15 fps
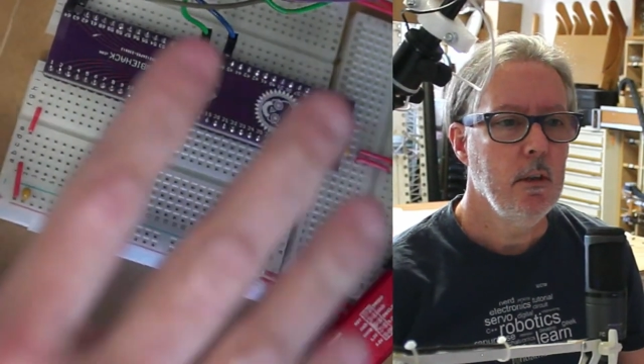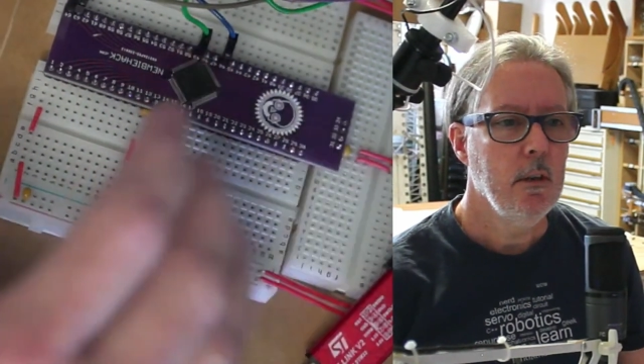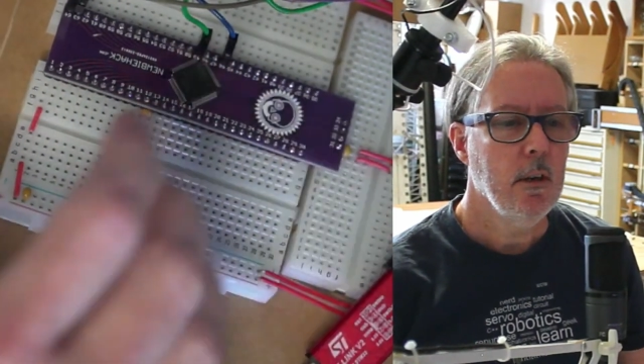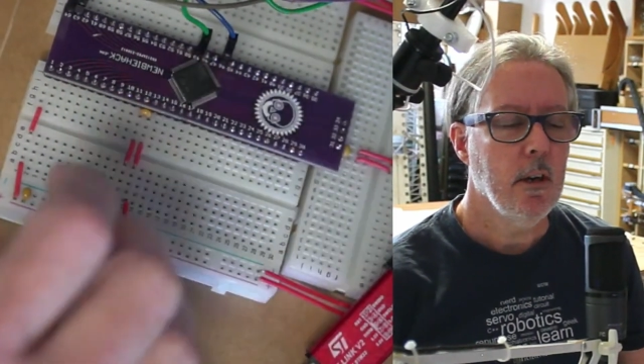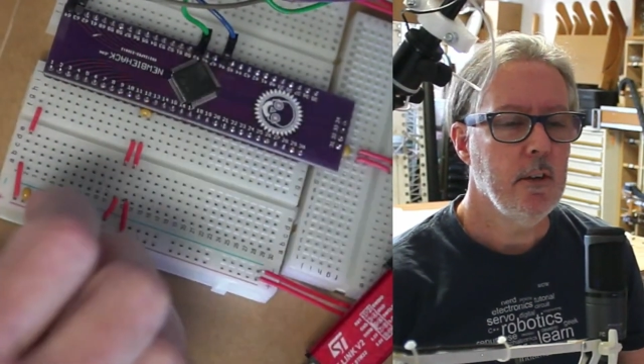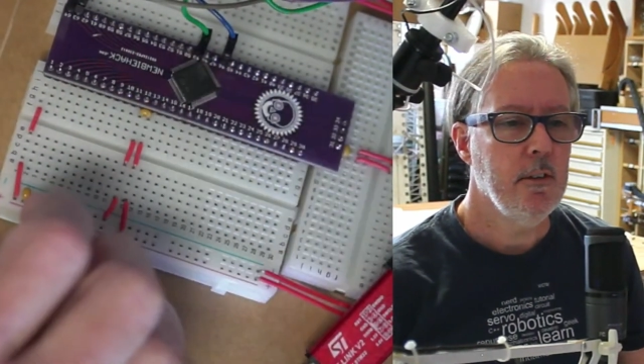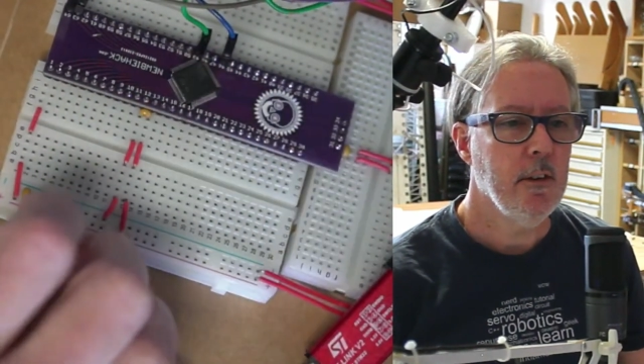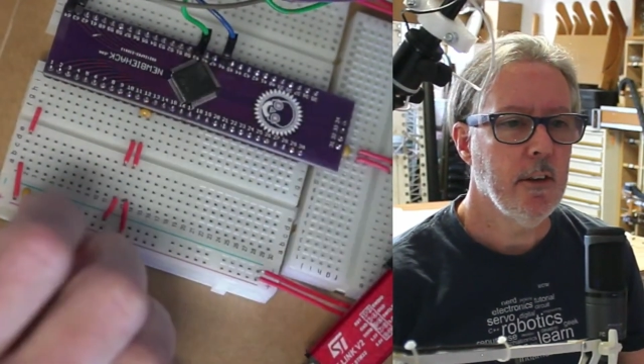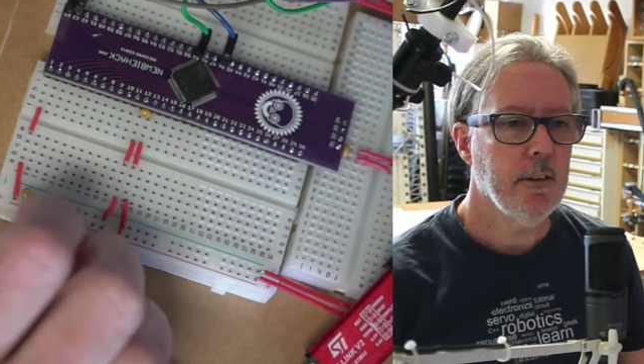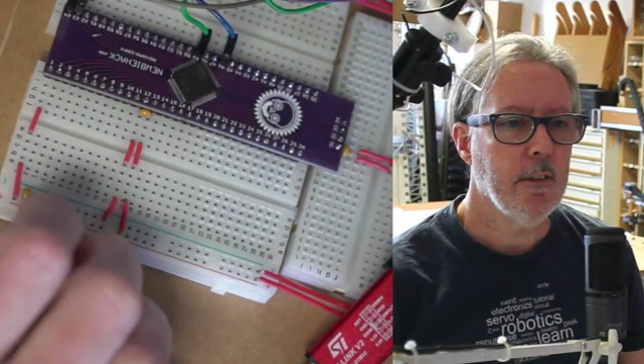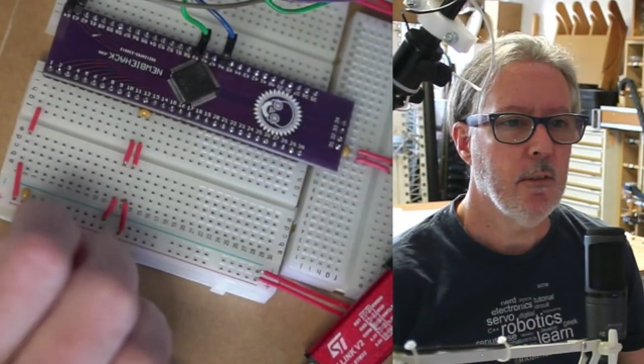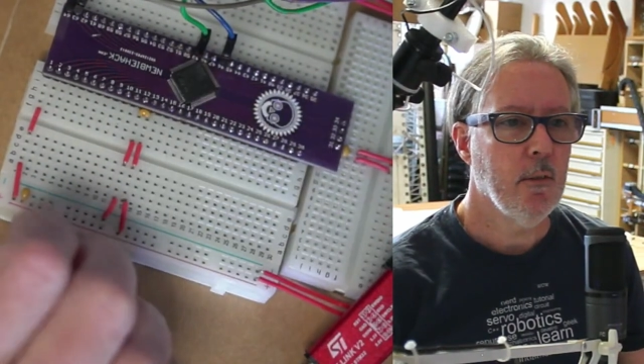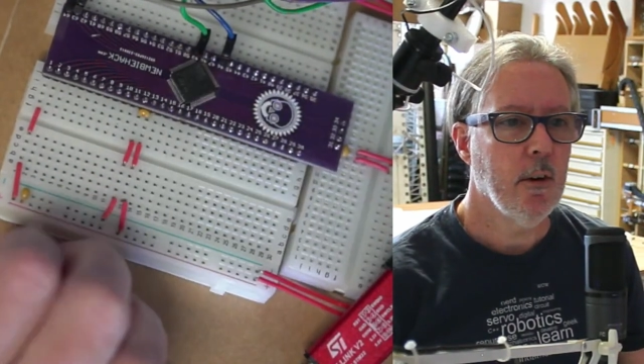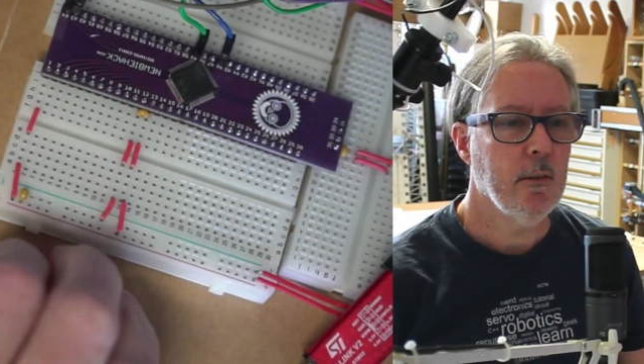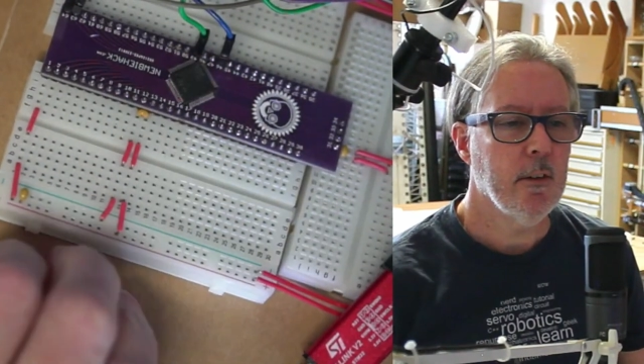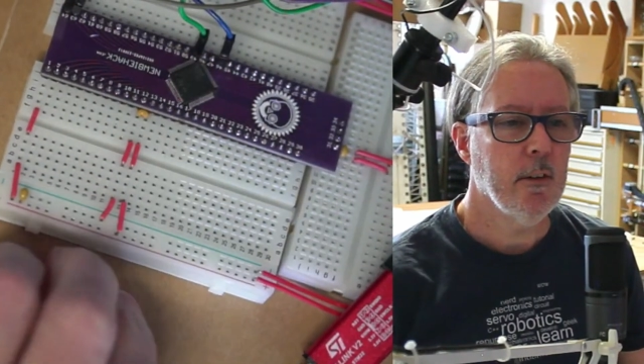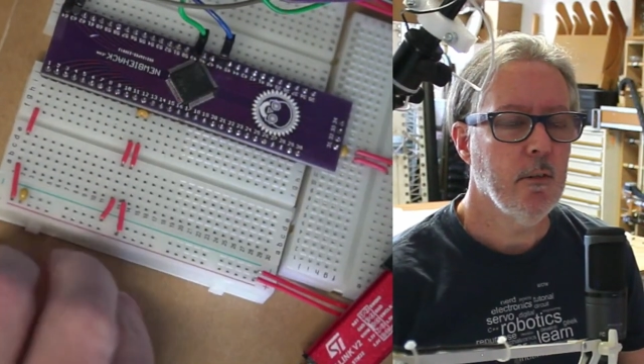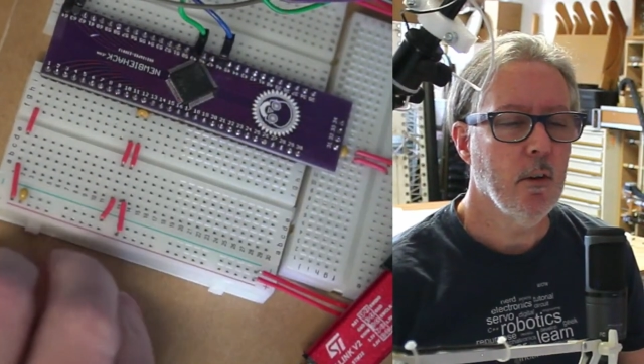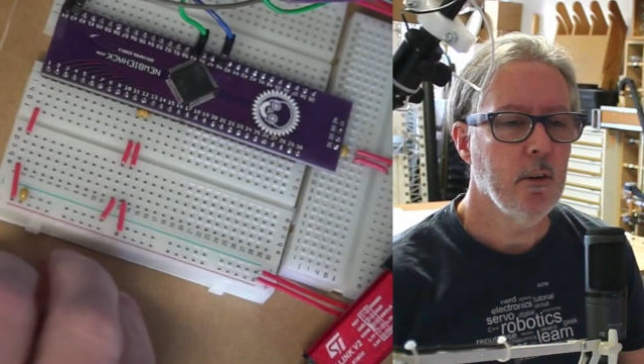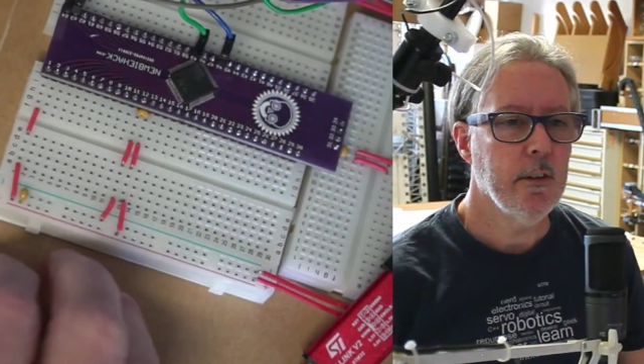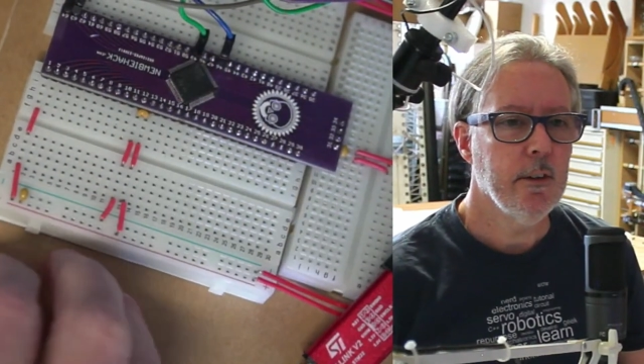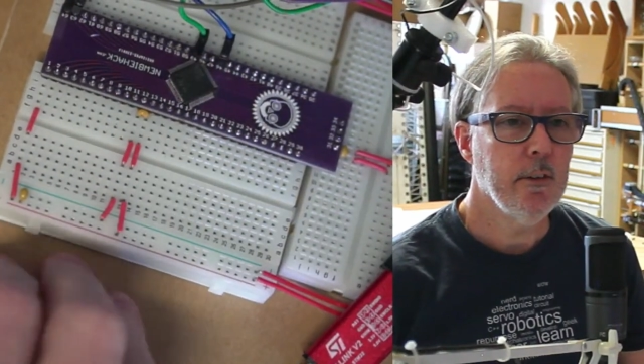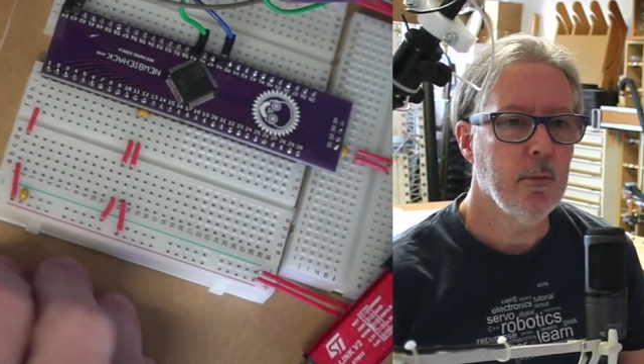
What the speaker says: adjust the reference voltage.